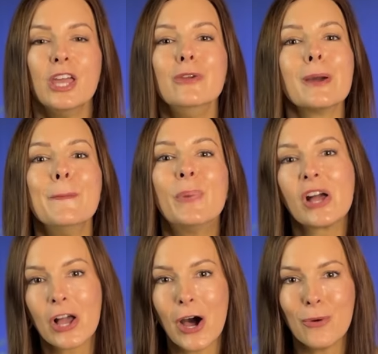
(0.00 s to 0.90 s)
You can
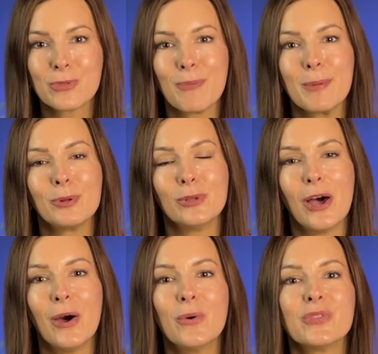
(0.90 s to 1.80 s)
book a call with me
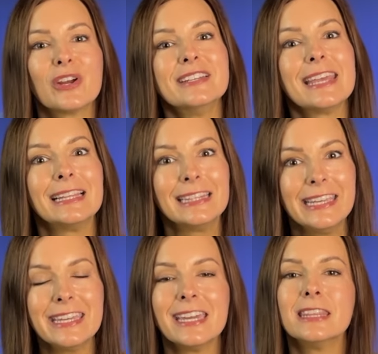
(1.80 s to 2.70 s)
below. There is a
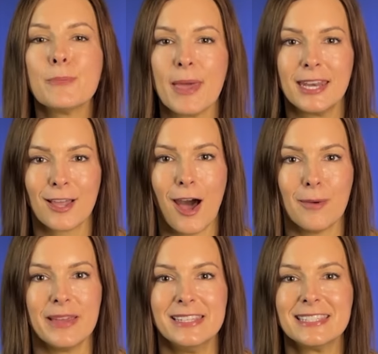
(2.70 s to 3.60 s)
link in the pinned
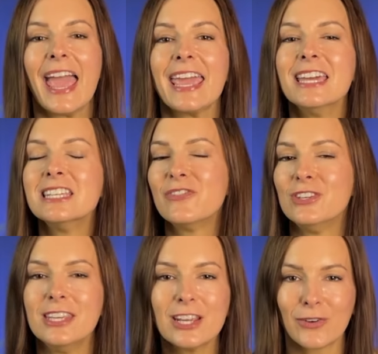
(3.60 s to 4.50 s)
comments. And if
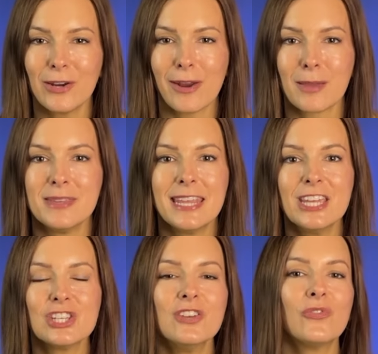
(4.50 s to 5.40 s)
you need a great
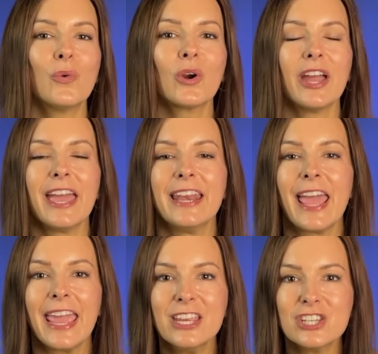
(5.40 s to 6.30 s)
recommendation for an
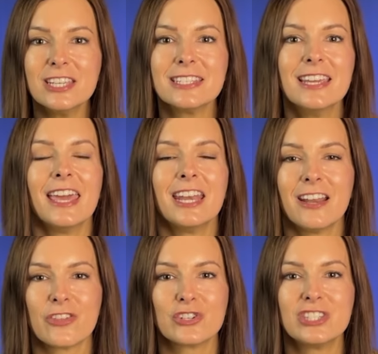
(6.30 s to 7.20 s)
agent in
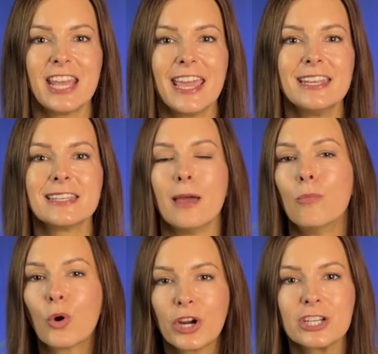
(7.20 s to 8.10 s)
another state, a
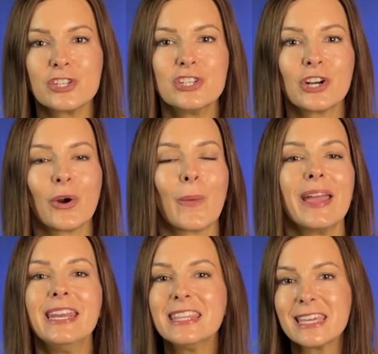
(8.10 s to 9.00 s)
mortgage lender, or
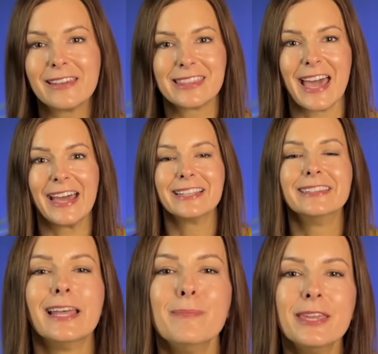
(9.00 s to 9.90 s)
anything like that,
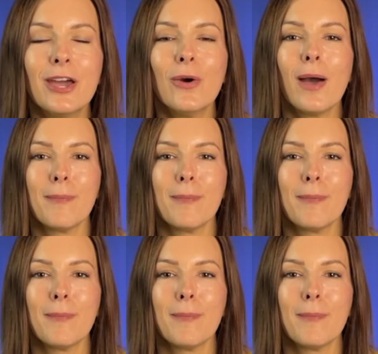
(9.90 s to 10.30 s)
let me know.